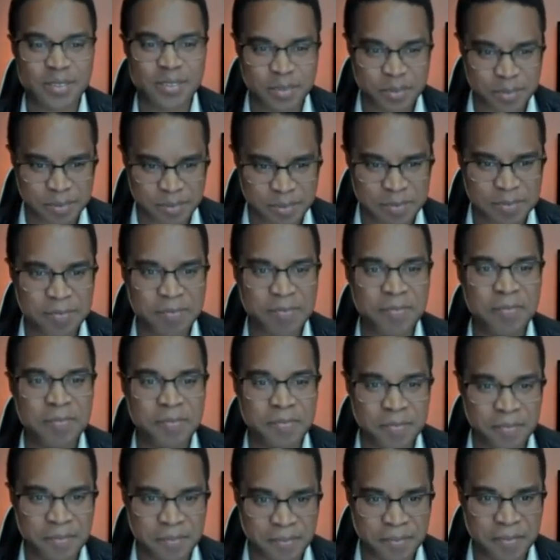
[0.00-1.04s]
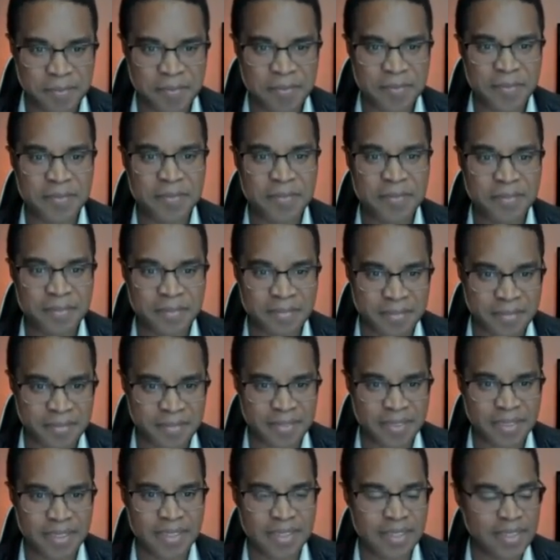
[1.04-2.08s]

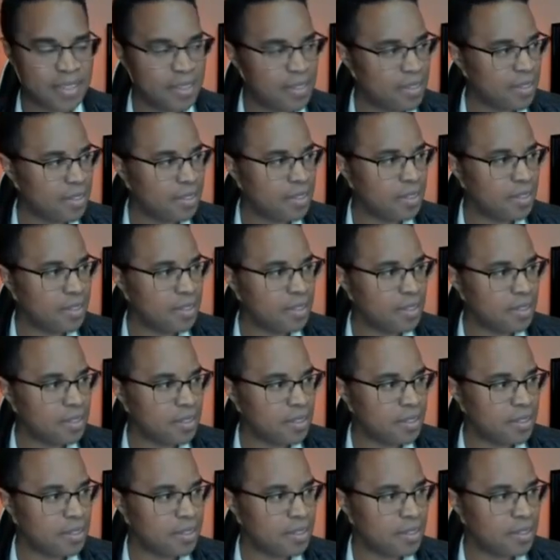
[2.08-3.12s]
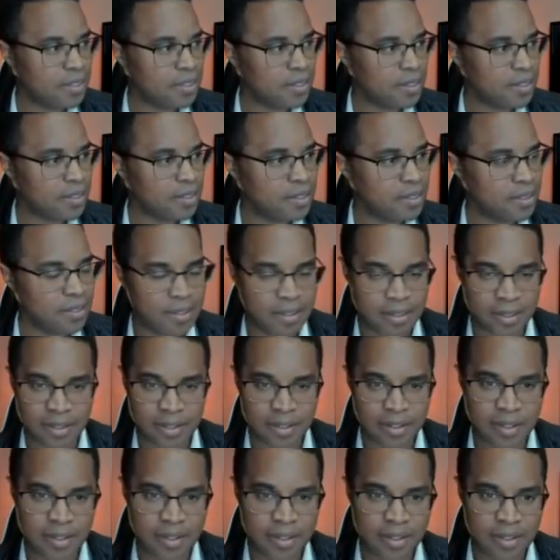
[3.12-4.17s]

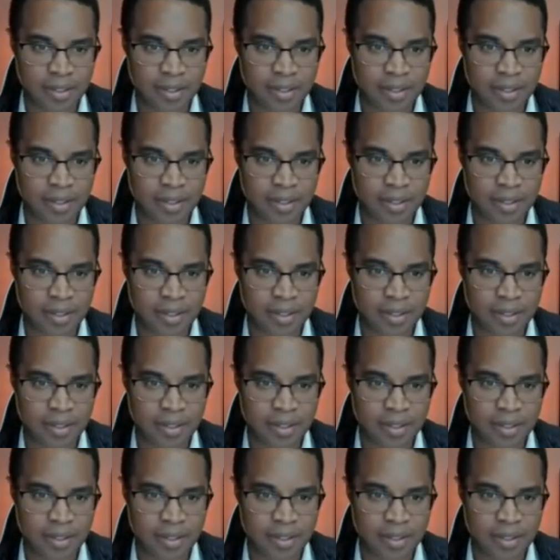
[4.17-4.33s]
[no speech]